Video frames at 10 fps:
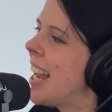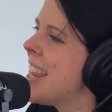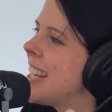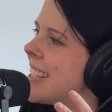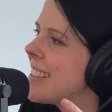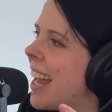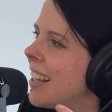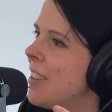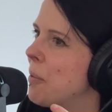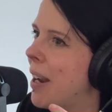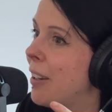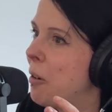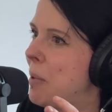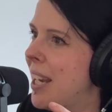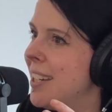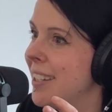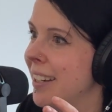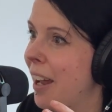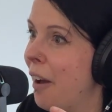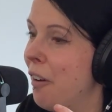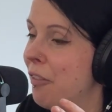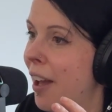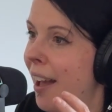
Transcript: I think it's exactly the right combination of